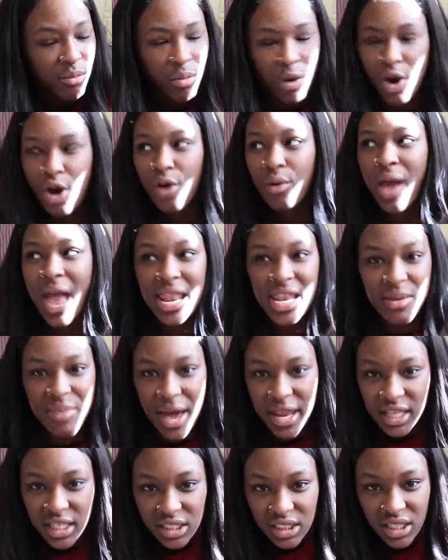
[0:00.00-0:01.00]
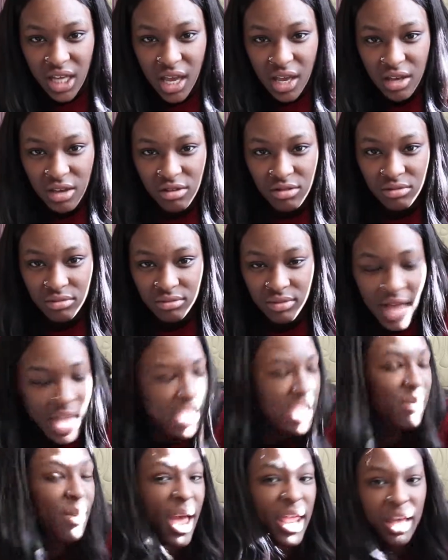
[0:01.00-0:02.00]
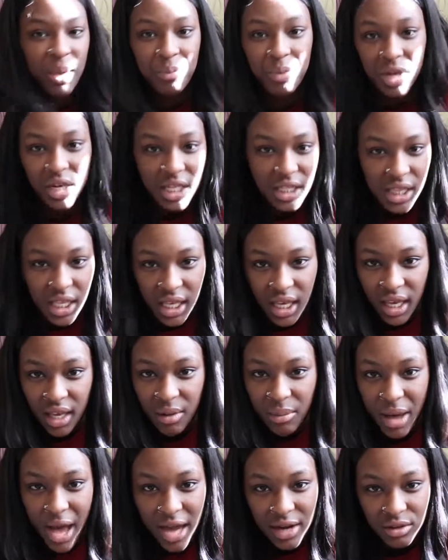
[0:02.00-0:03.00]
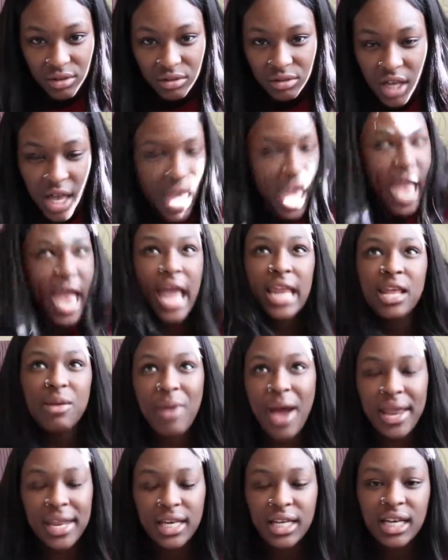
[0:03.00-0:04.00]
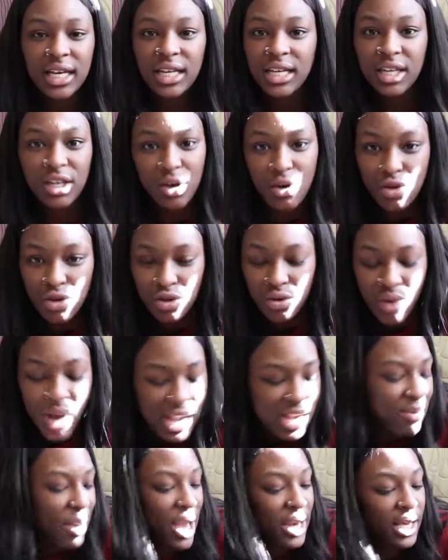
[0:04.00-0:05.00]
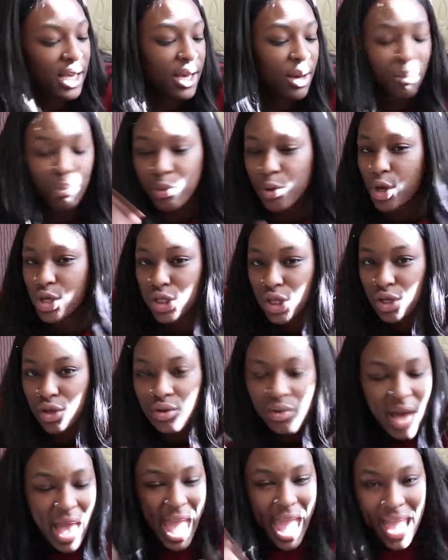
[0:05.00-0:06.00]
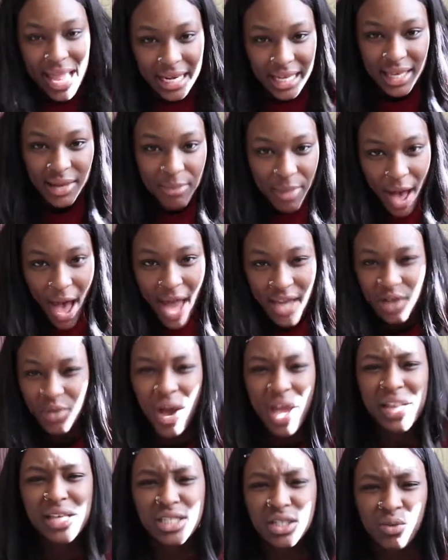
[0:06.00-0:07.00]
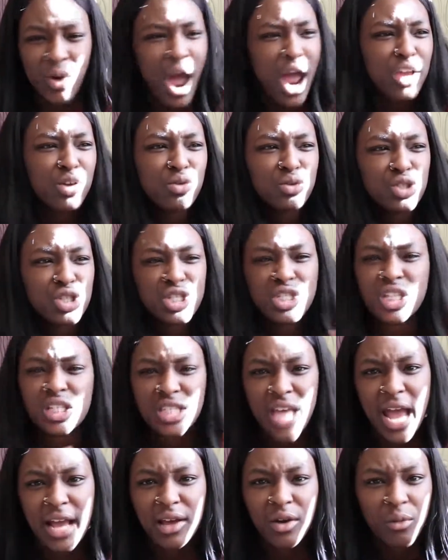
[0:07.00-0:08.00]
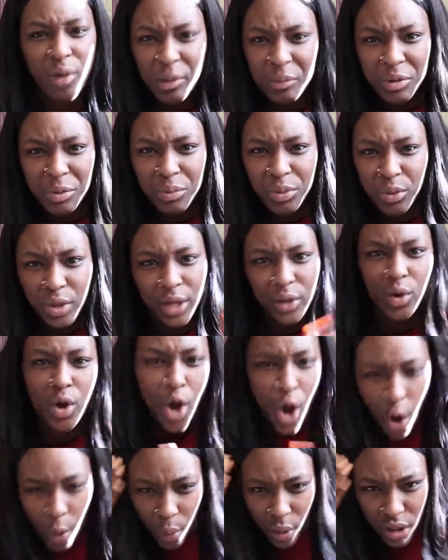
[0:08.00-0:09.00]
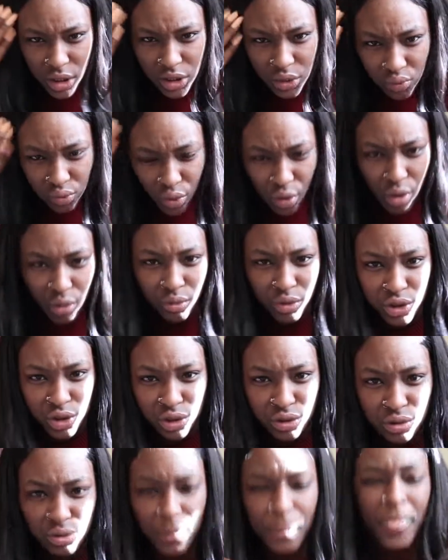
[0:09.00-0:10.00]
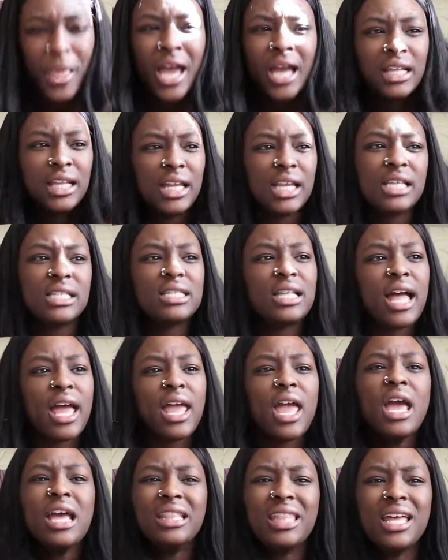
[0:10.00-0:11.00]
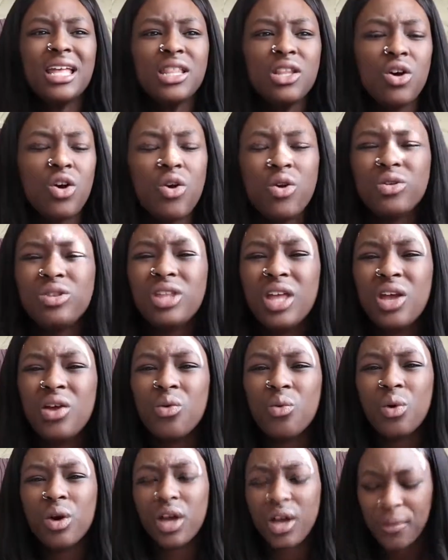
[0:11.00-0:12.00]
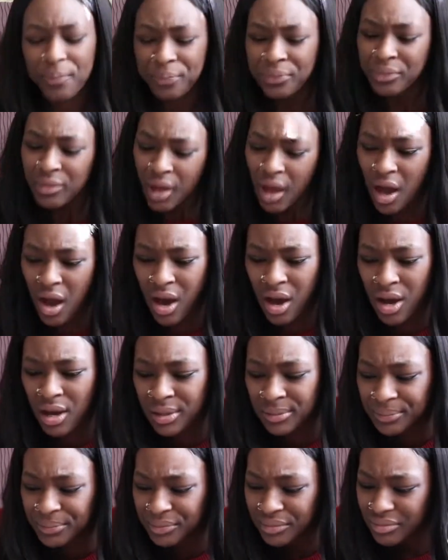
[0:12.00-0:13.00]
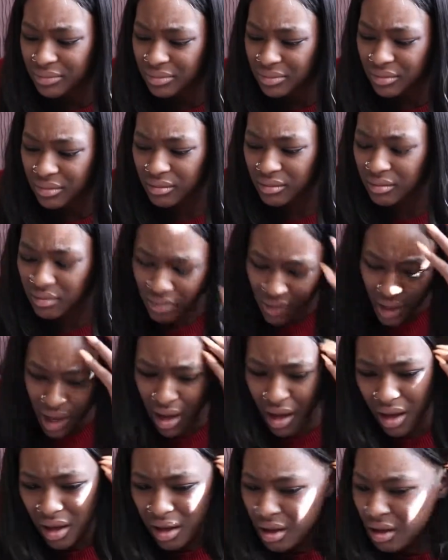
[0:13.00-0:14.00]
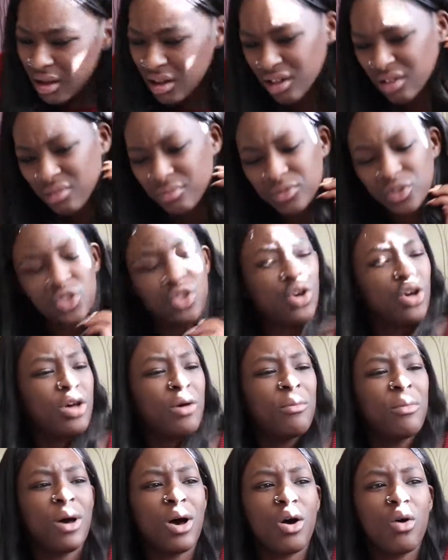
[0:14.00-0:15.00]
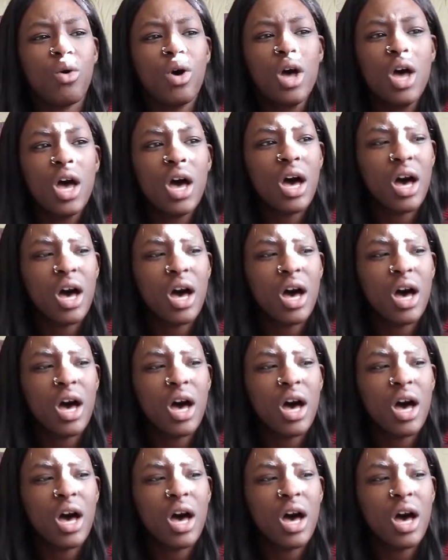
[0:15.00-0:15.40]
Bro, anybody can shank you. Anybody can put anything in your bottle. Anybody can kill you. Anybody can poison you. Anybody. Why are you just attacking white people? Like, what is wrong with you? Then he's like, then the whole thing with, talking about,